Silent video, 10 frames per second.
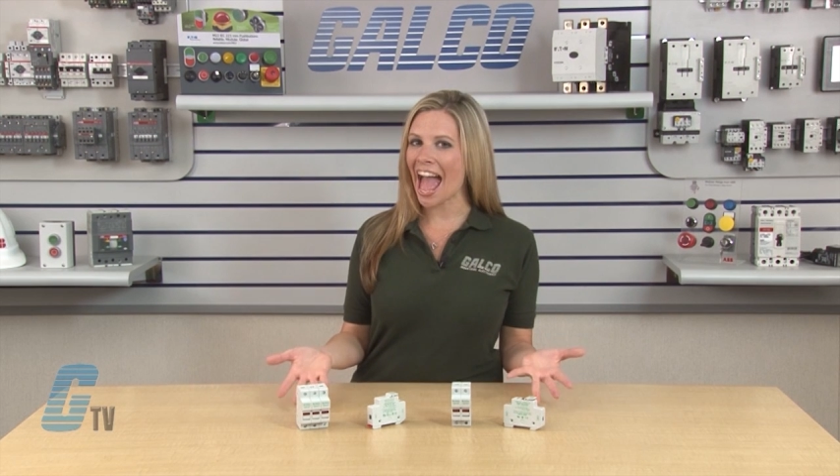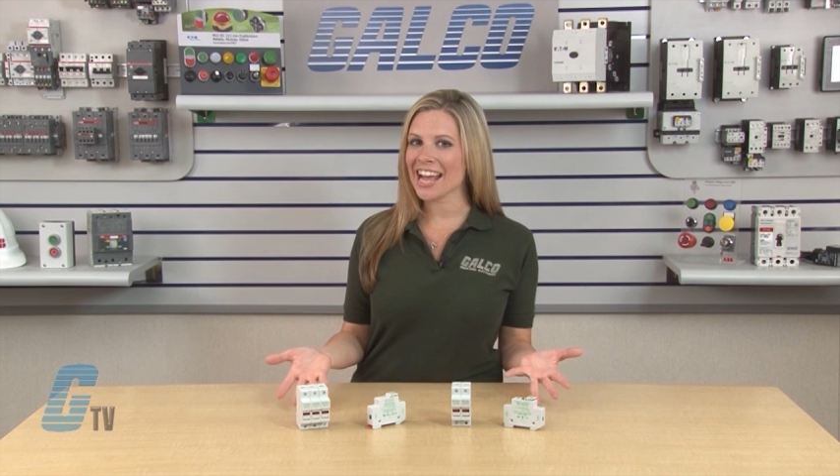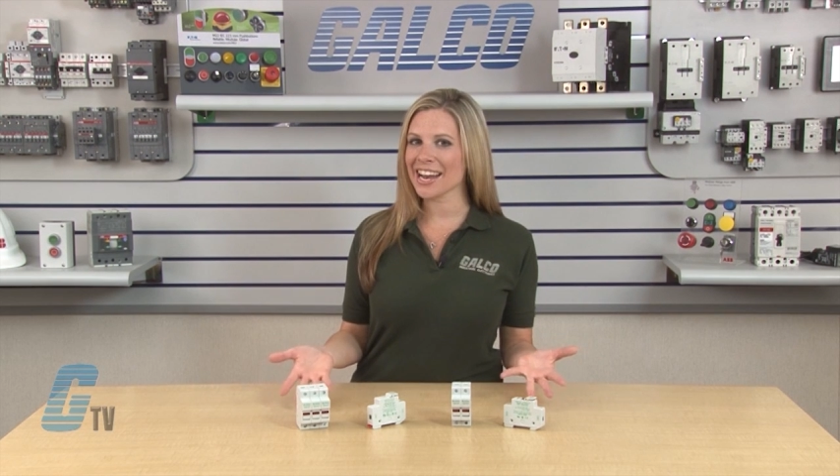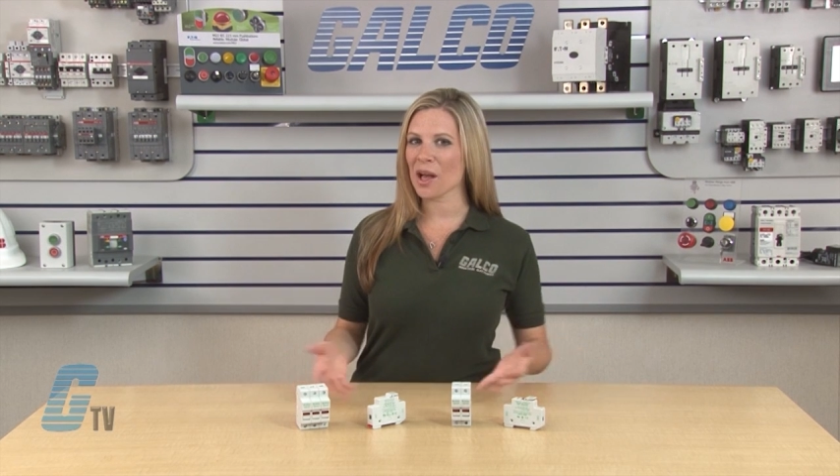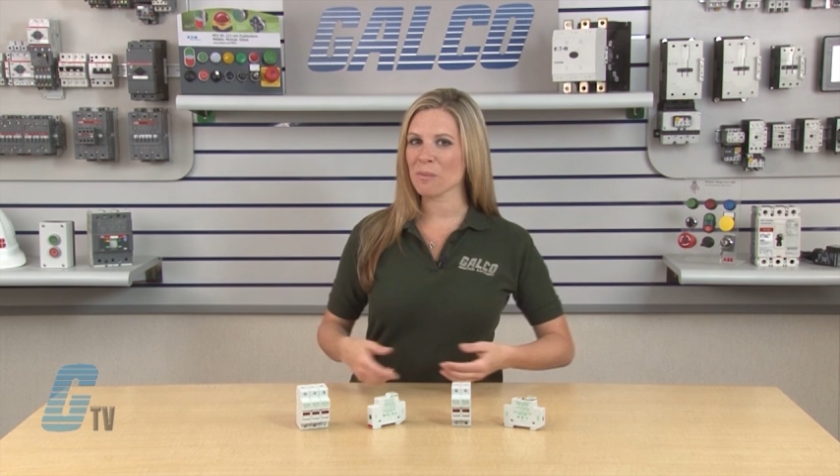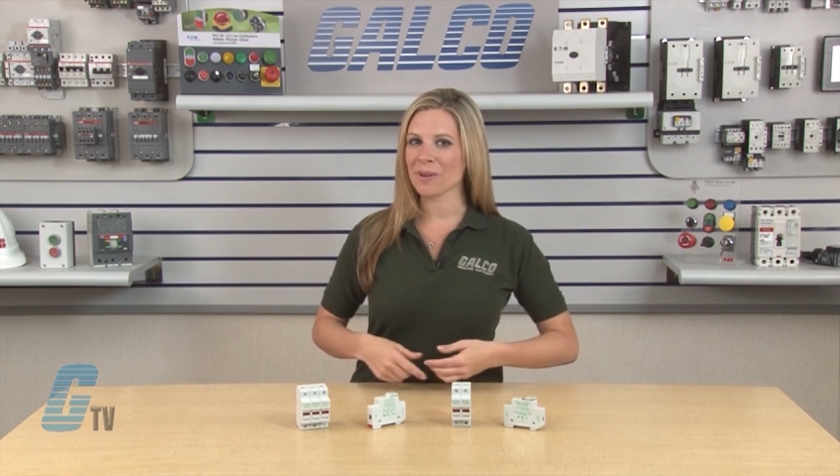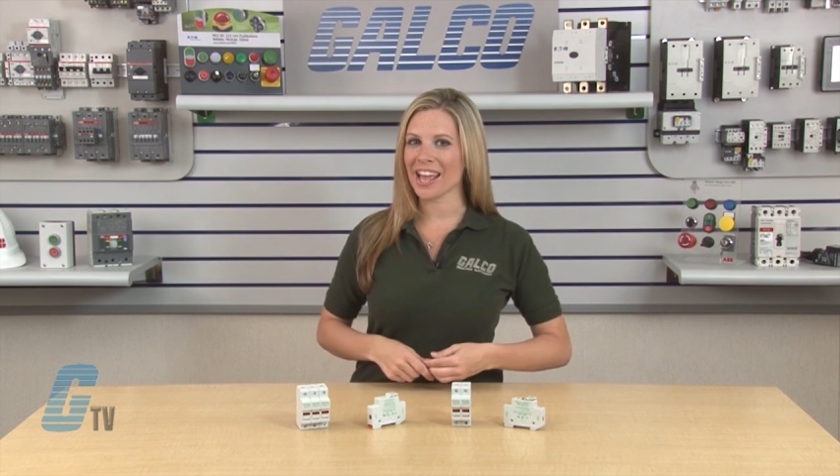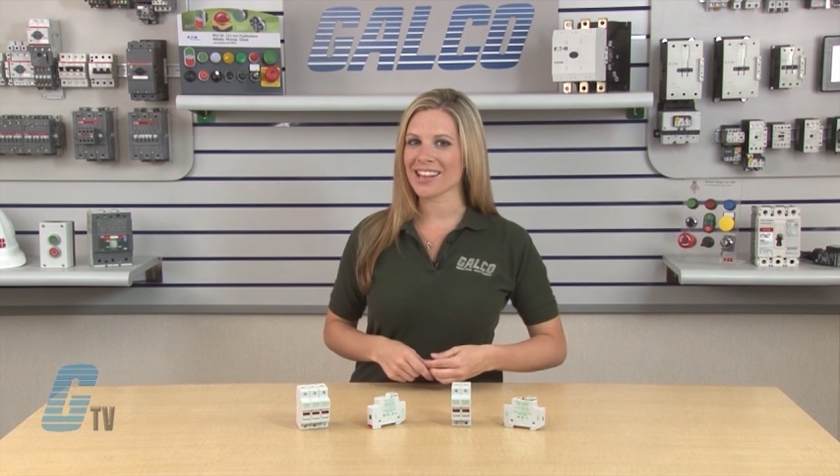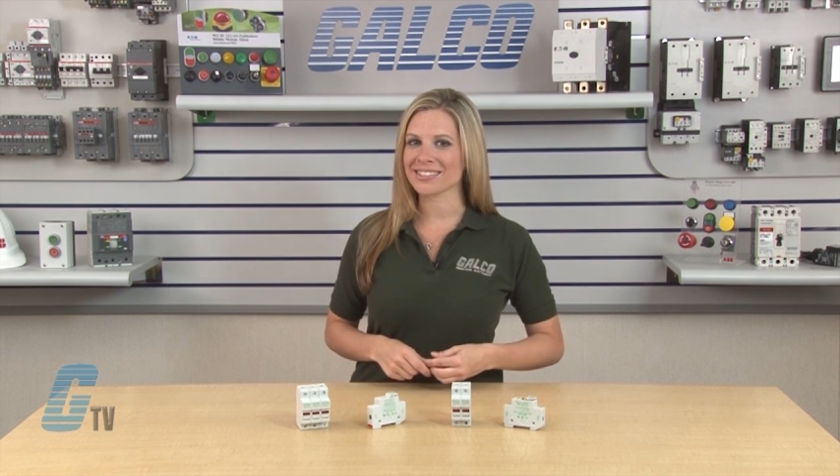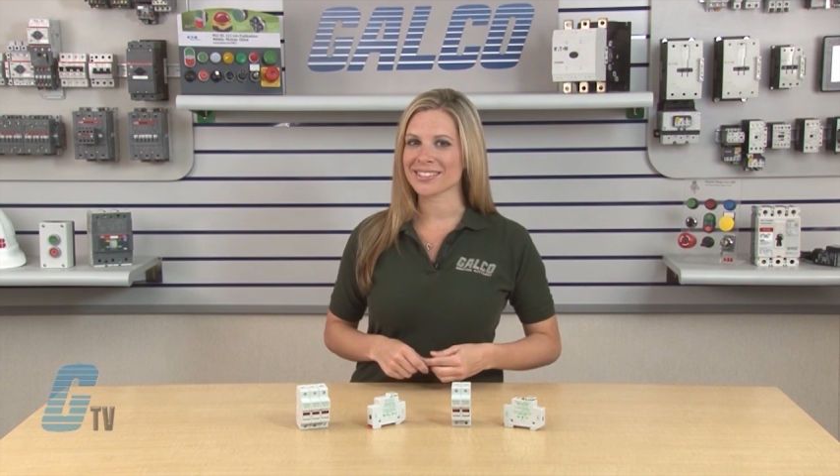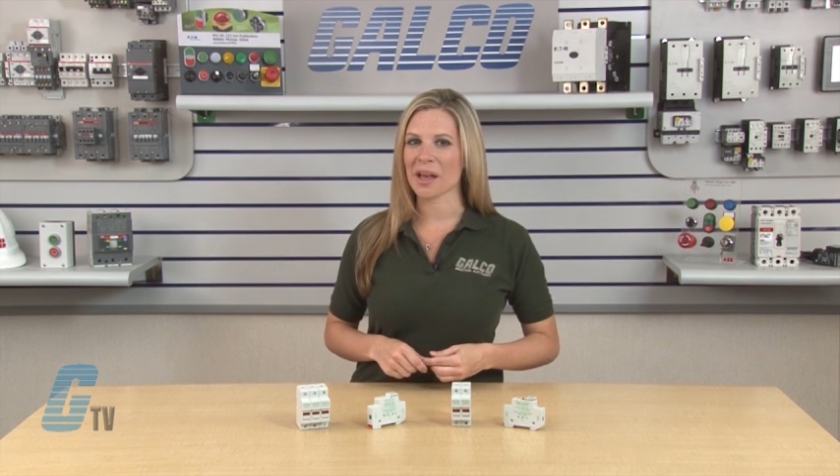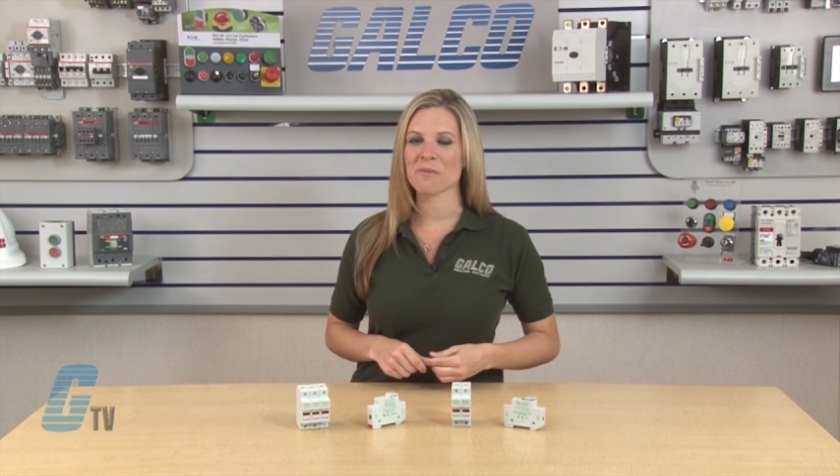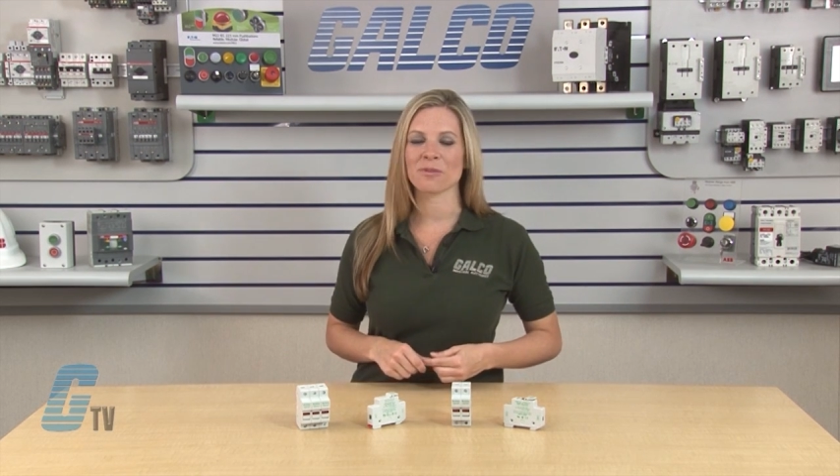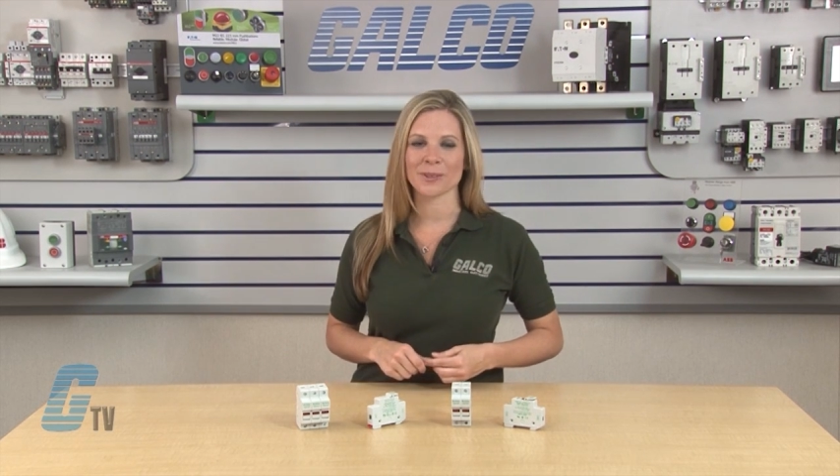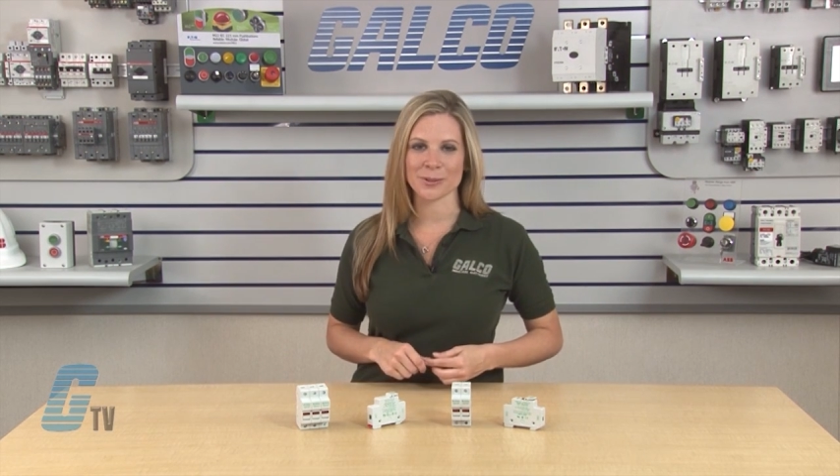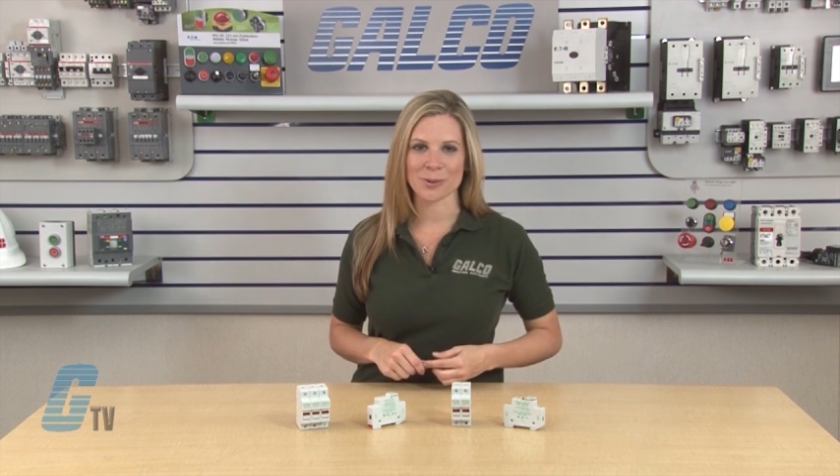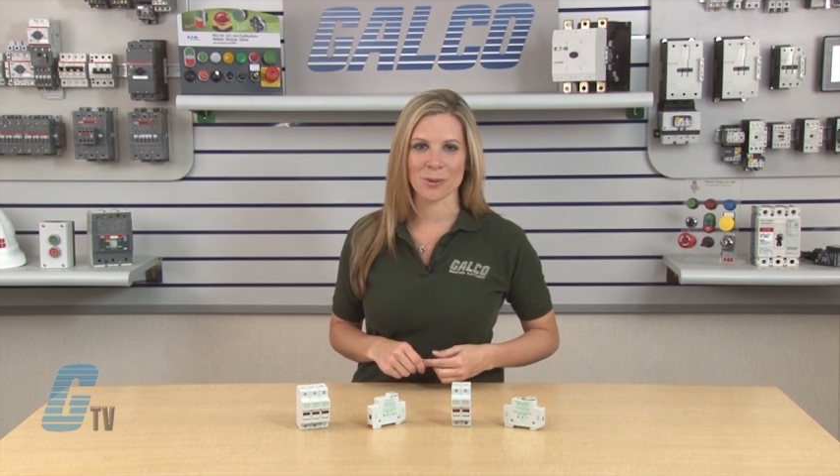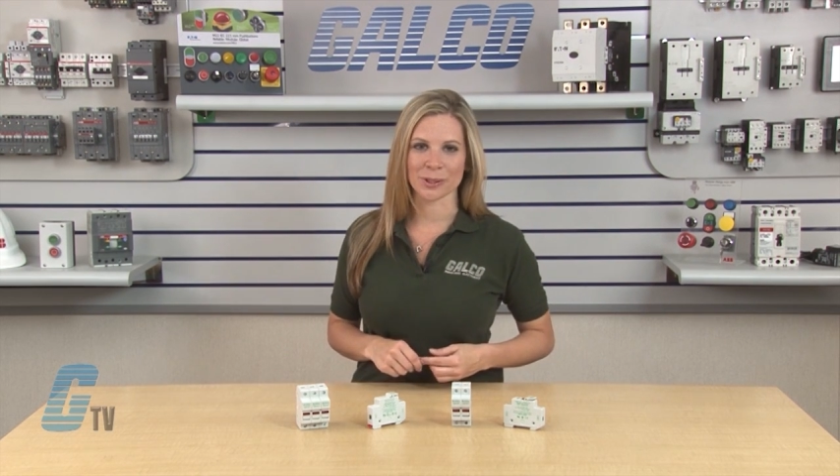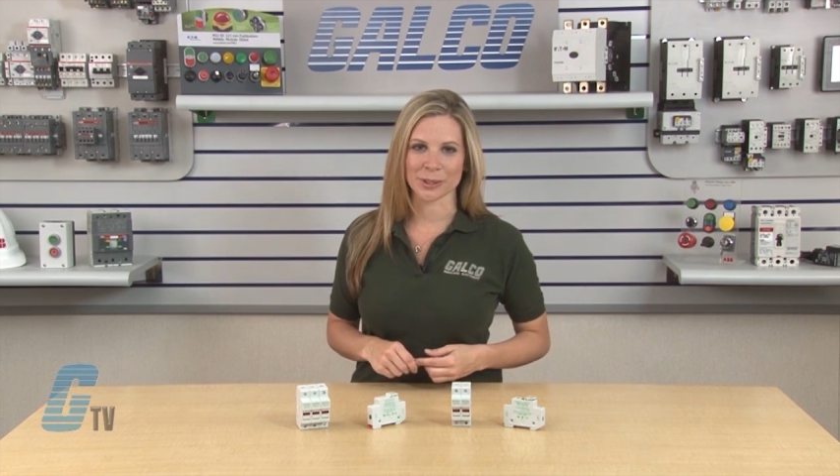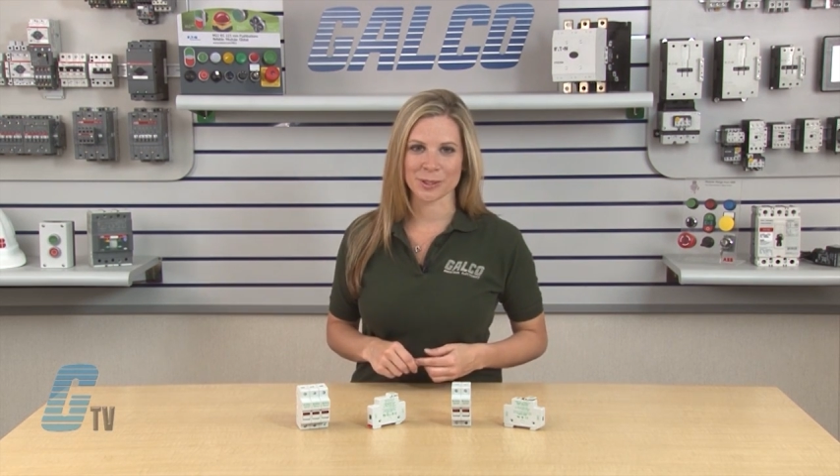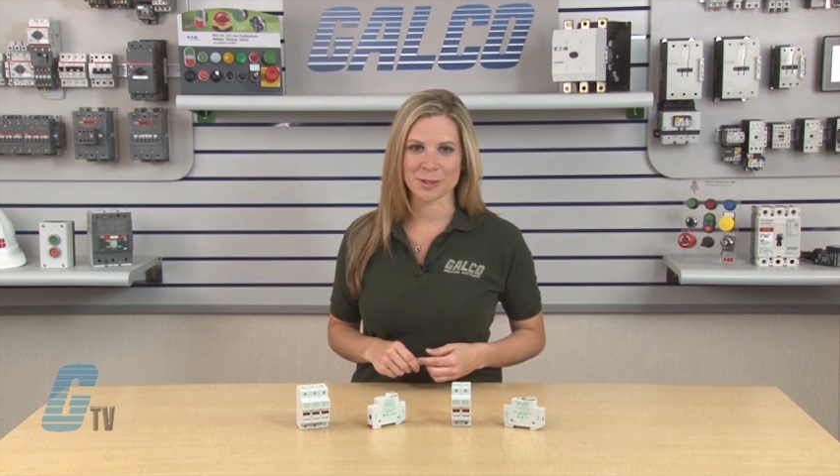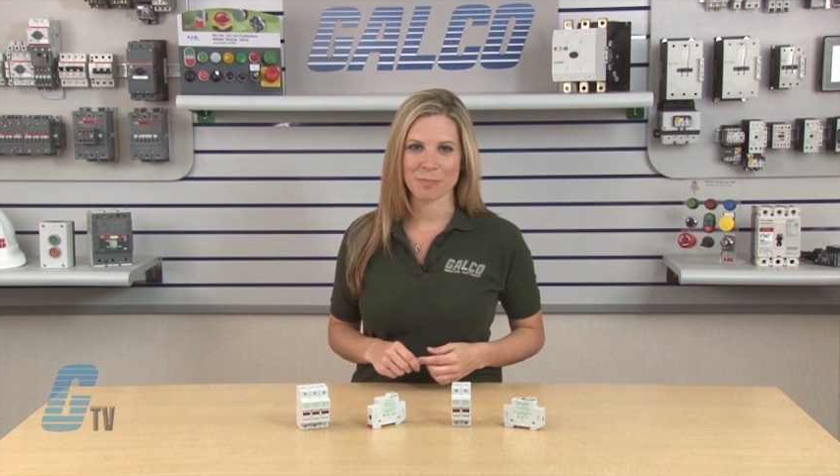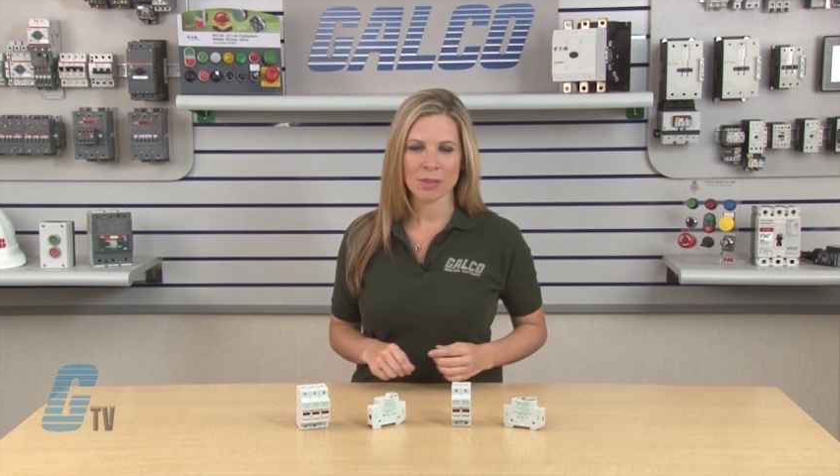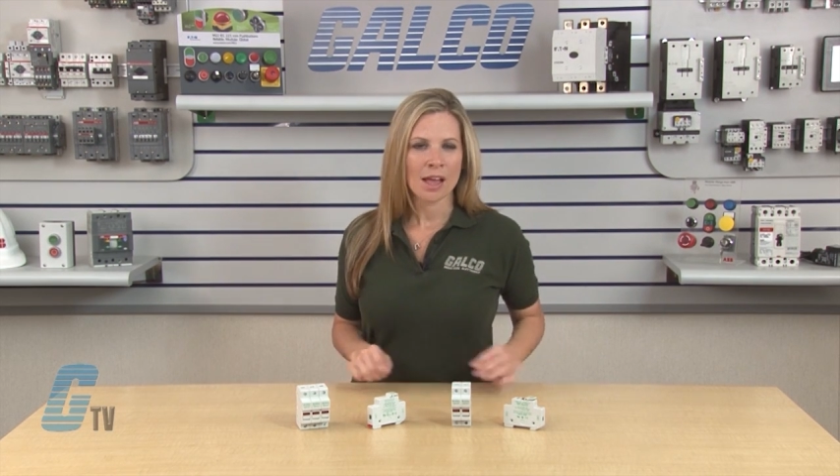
and LPSM fuse holders.